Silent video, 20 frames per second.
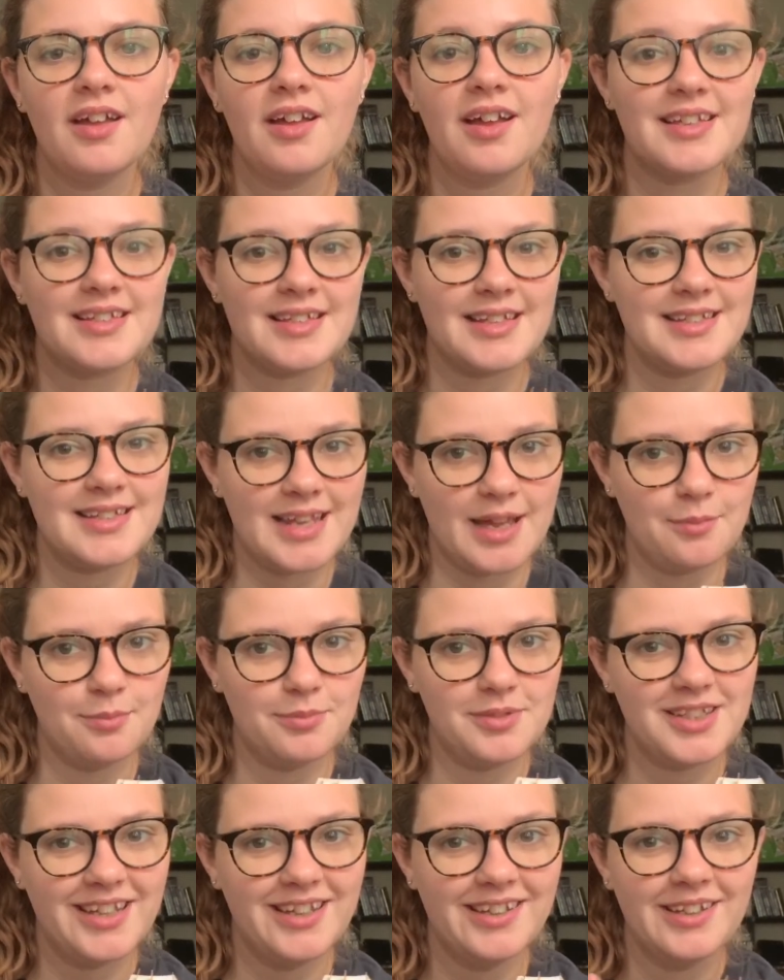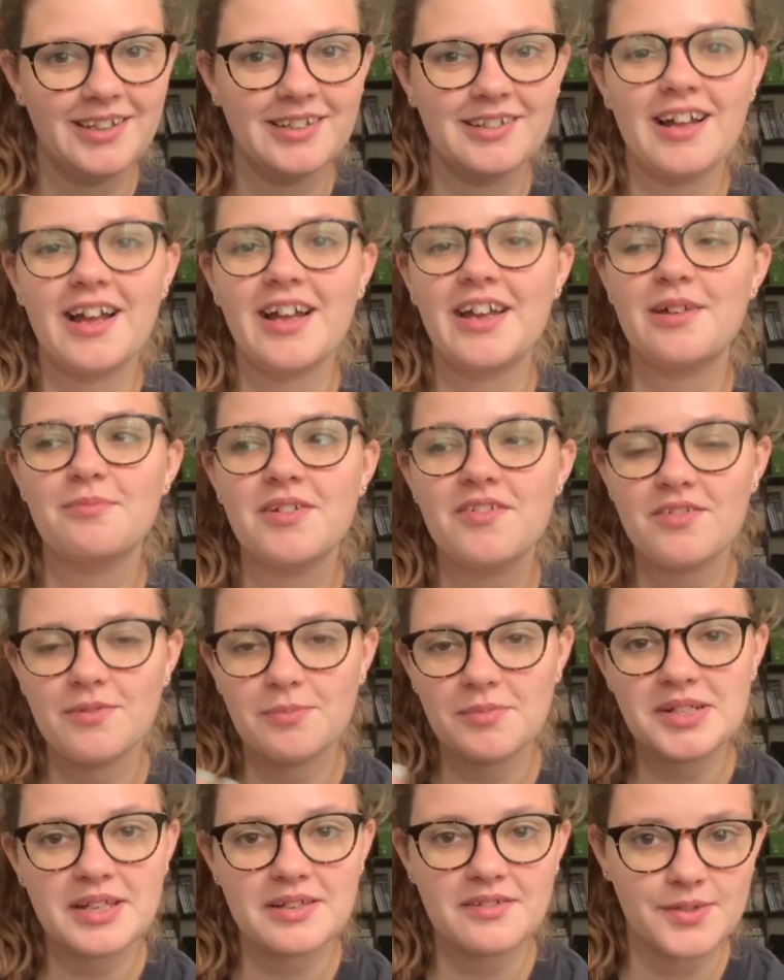I say attempt. I am giving
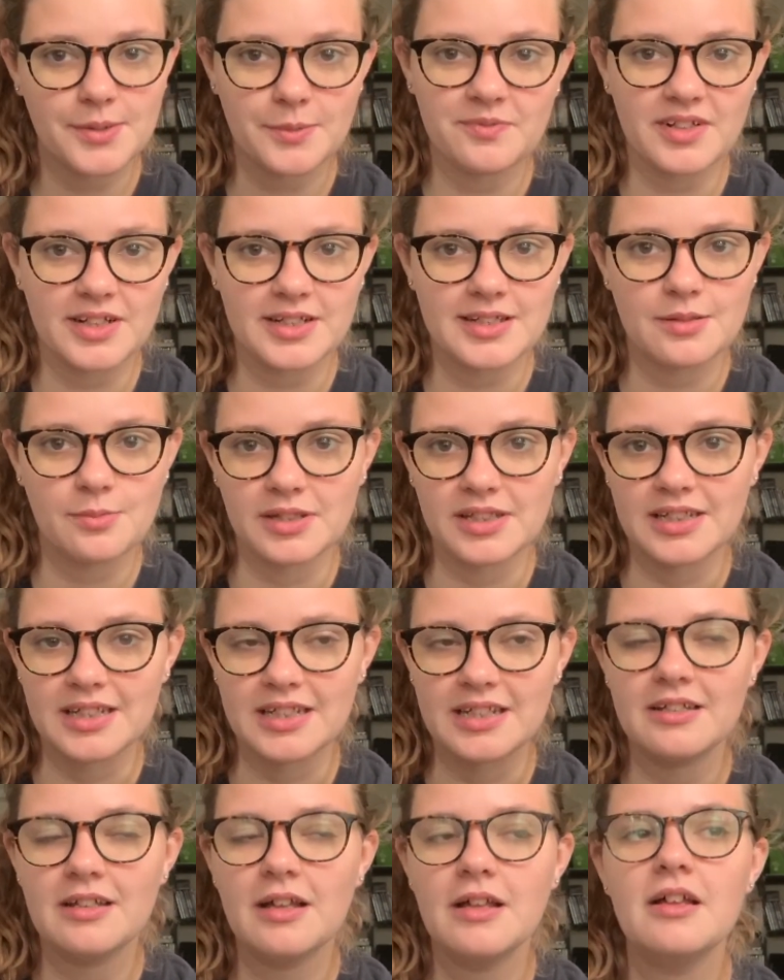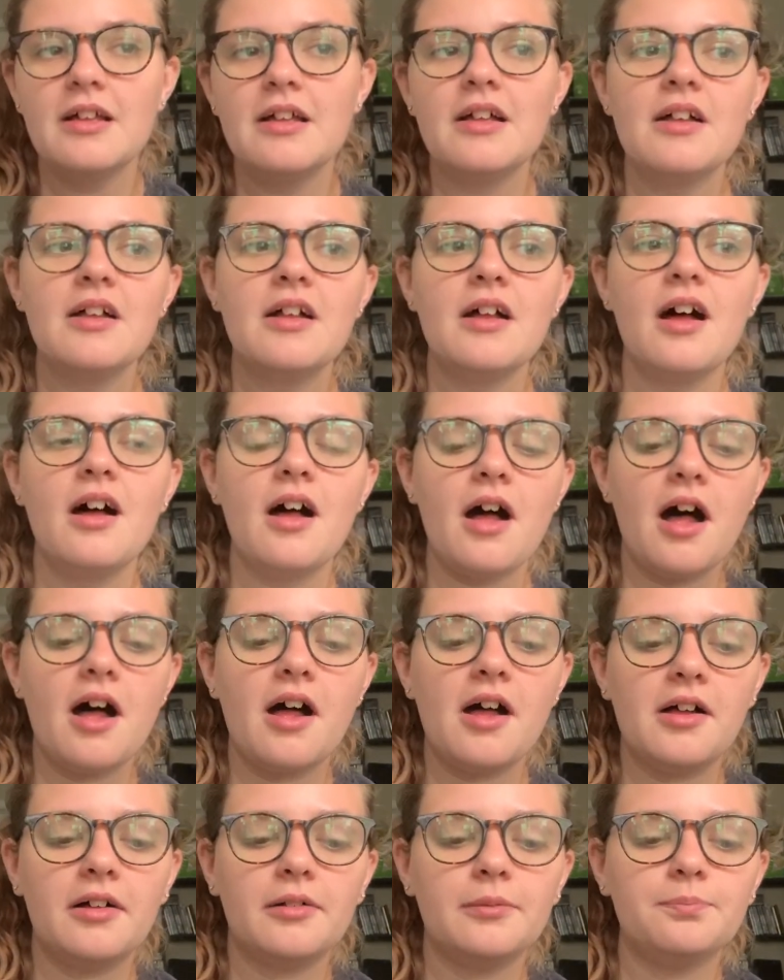myself some flexibility,
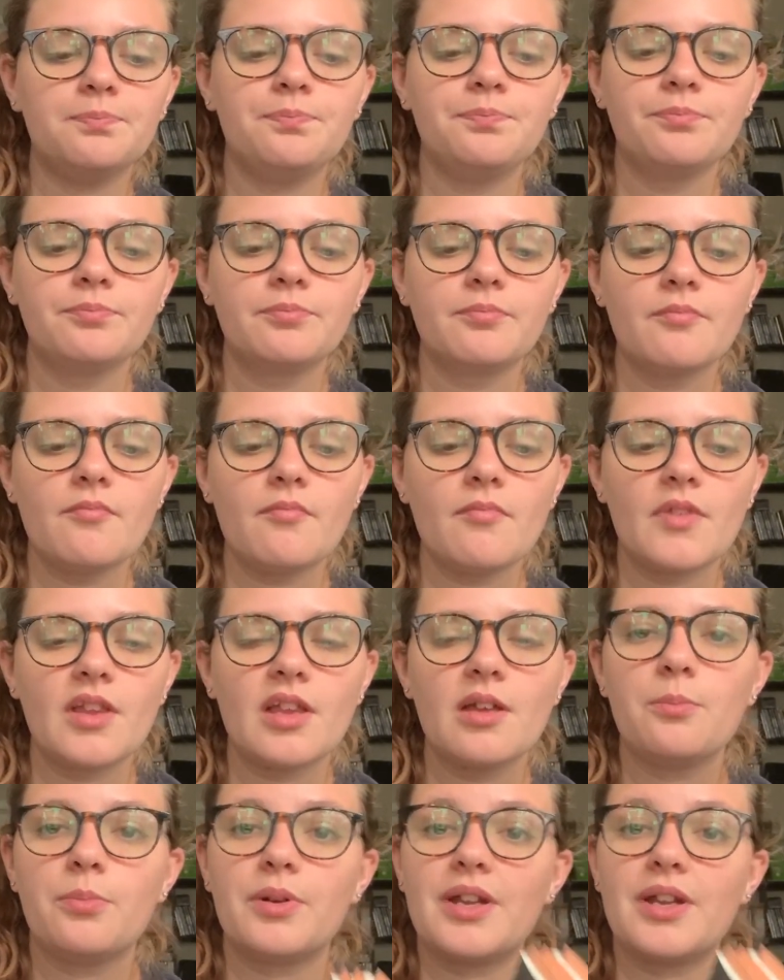but